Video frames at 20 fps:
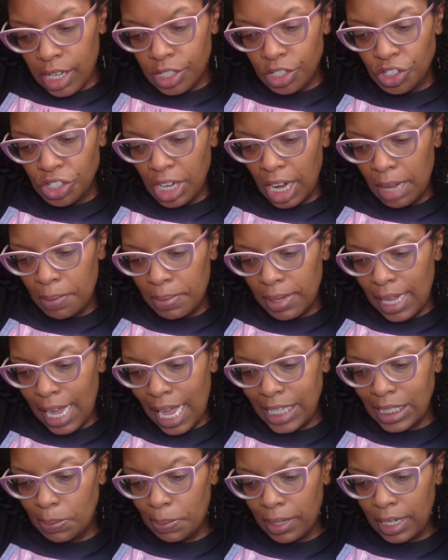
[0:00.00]
JB
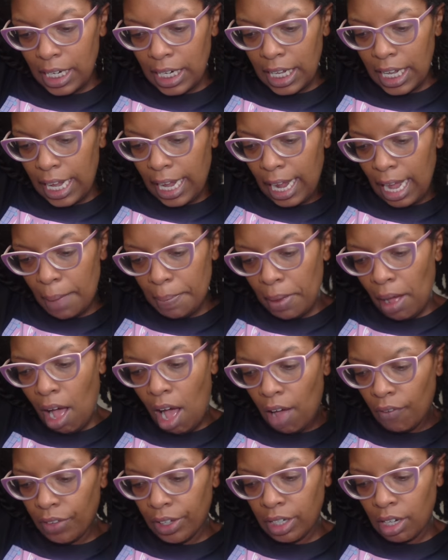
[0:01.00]
has been in camp
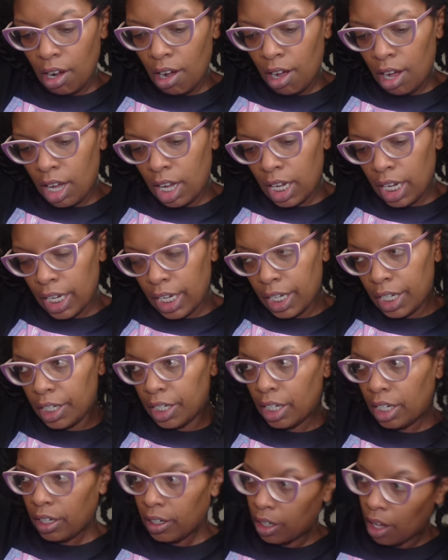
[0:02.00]
off and
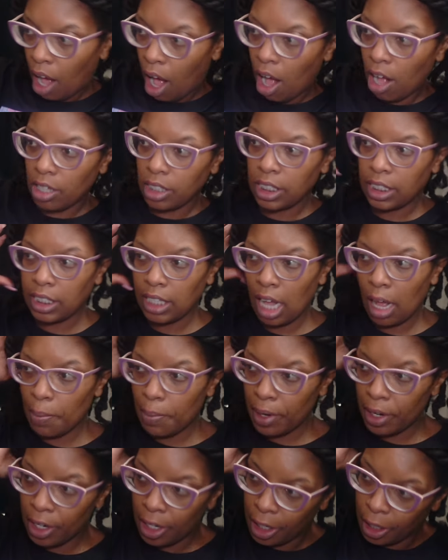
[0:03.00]
on all
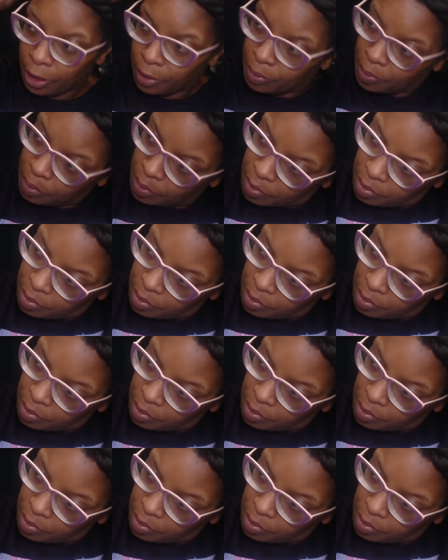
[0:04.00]
summer